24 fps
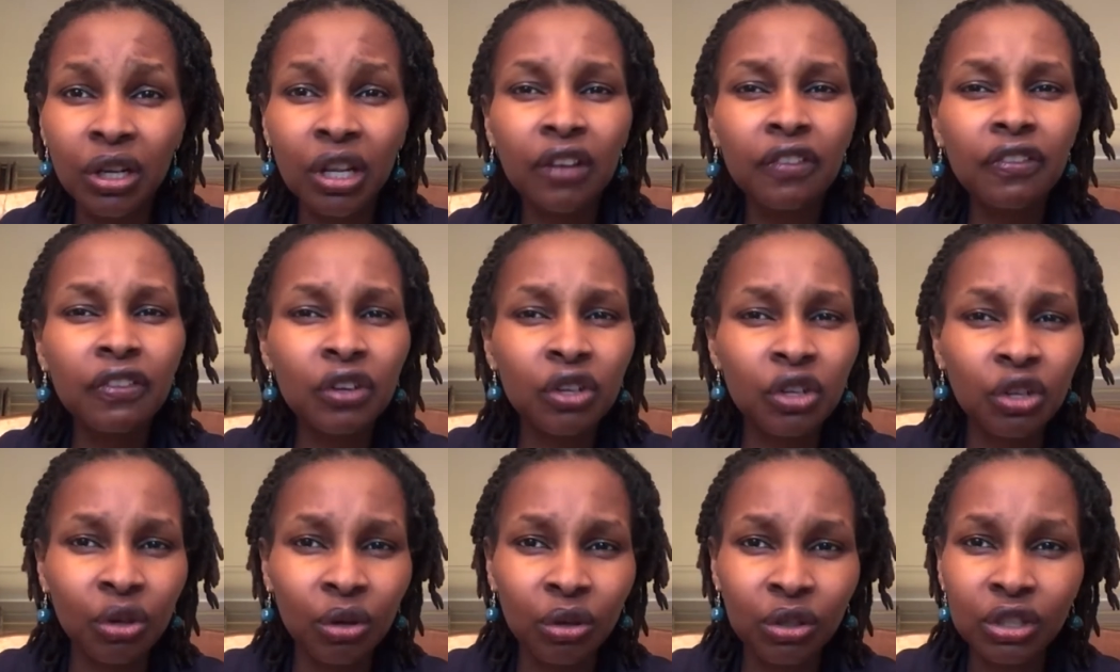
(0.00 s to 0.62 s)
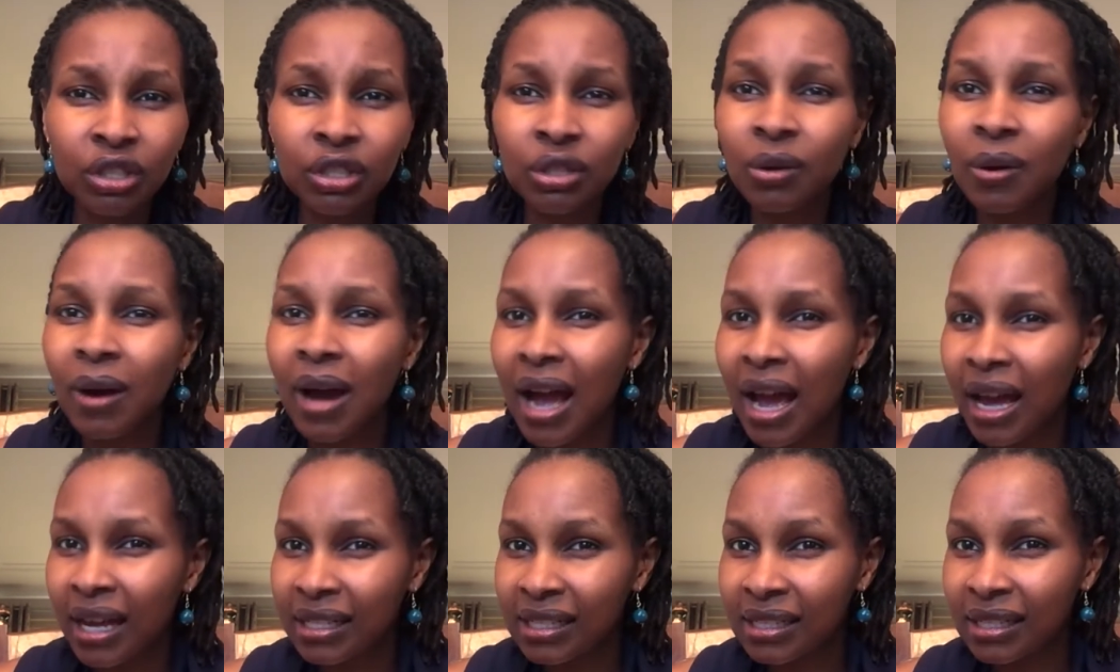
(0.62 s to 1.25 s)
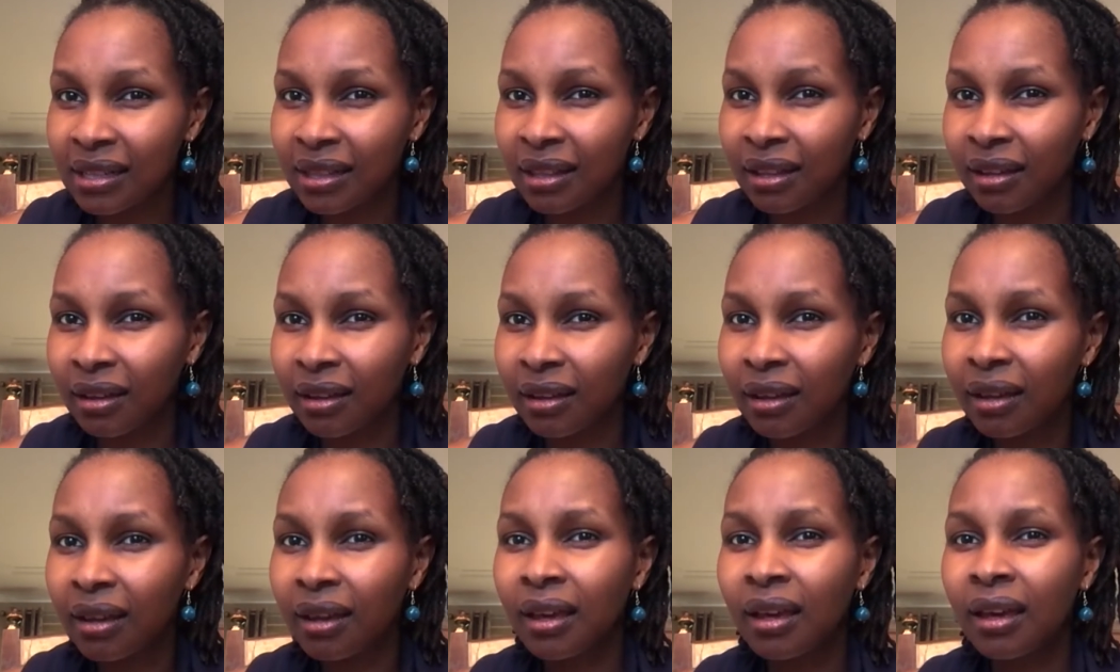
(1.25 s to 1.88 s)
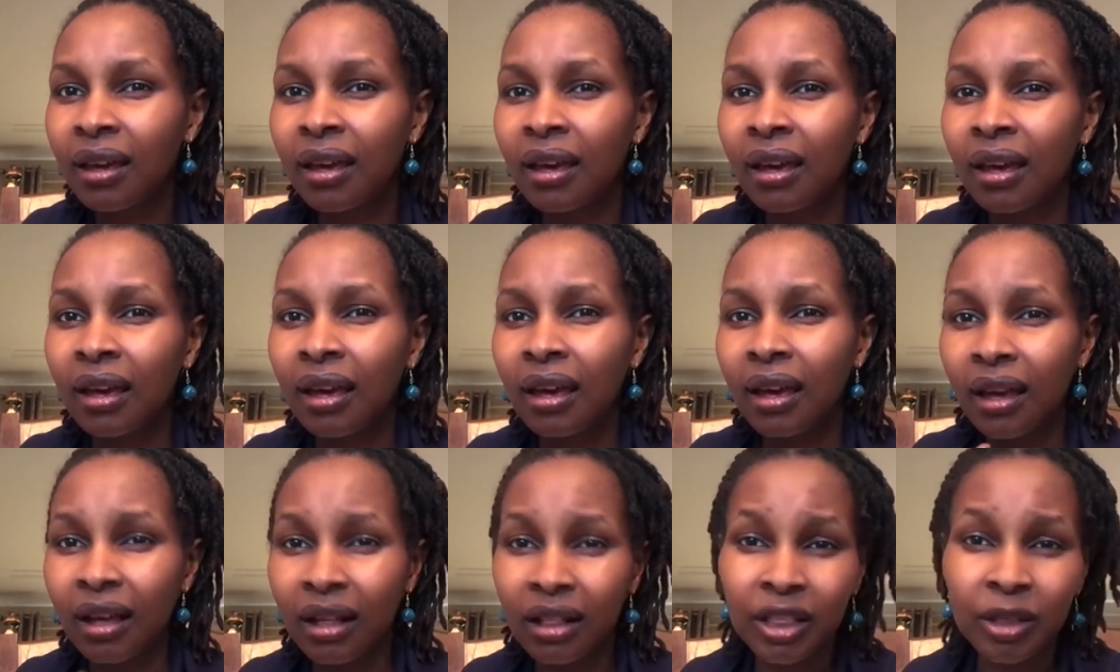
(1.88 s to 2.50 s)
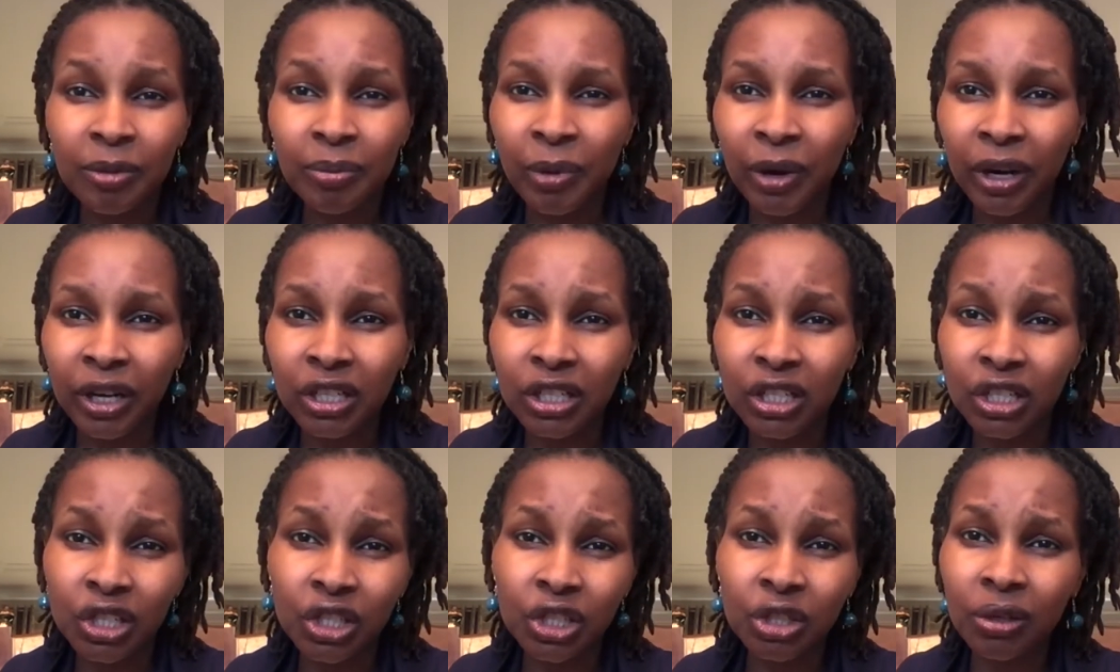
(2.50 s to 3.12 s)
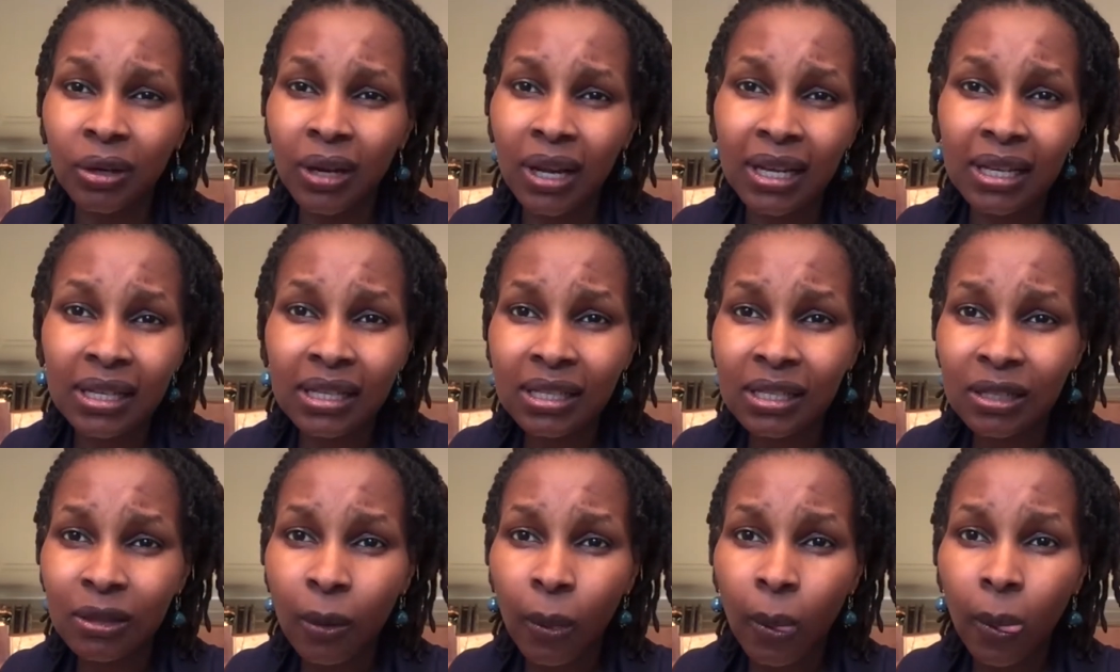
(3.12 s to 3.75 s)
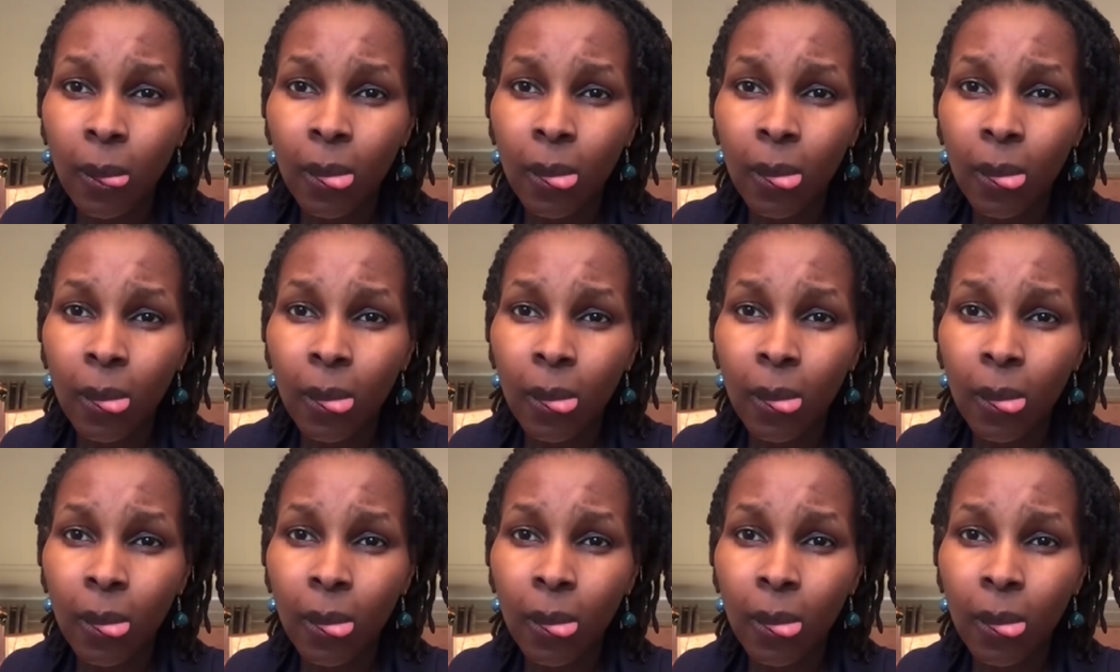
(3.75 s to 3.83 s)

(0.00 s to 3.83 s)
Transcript: If you don't know, ask the health practitioners.